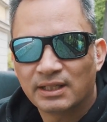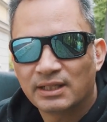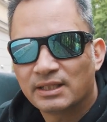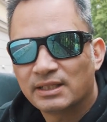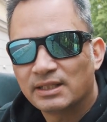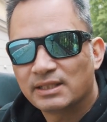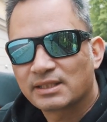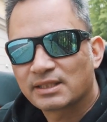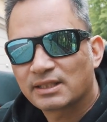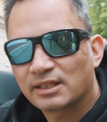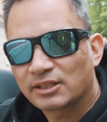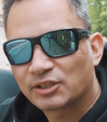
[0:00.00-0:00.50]

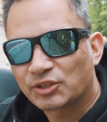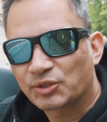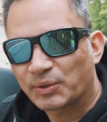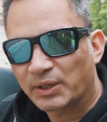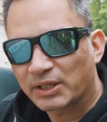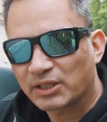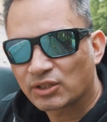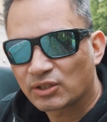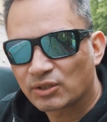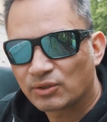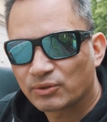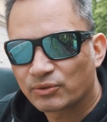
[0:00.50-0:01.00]
It's got
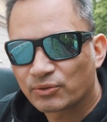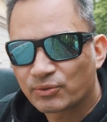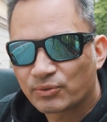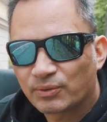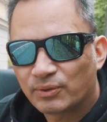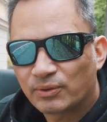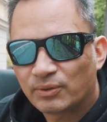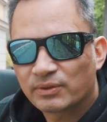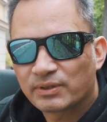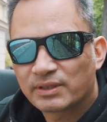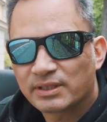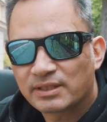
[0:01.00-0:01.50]
traction
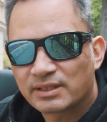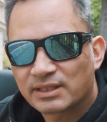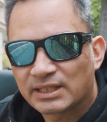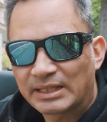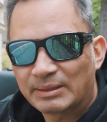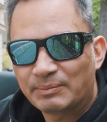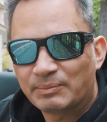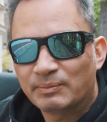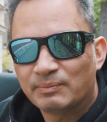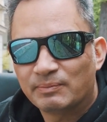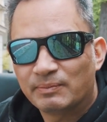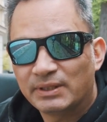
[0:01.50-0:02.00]
control, this
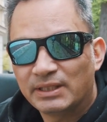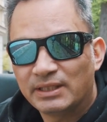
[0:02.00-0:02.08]
time